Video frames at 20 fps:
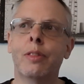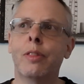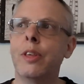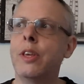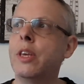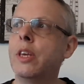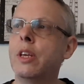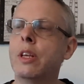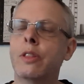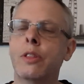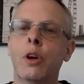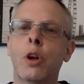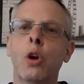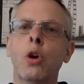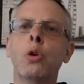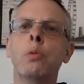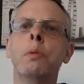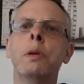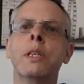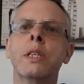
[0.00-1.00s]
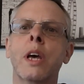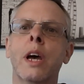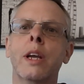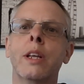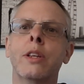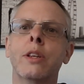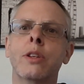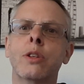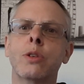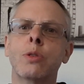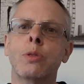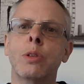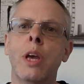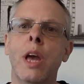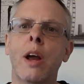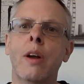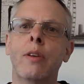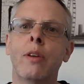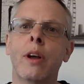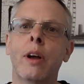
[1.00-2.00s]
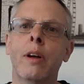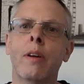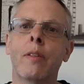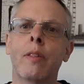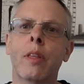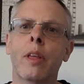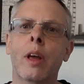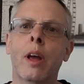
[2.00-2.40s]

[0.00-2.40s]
the gloomy side to the area,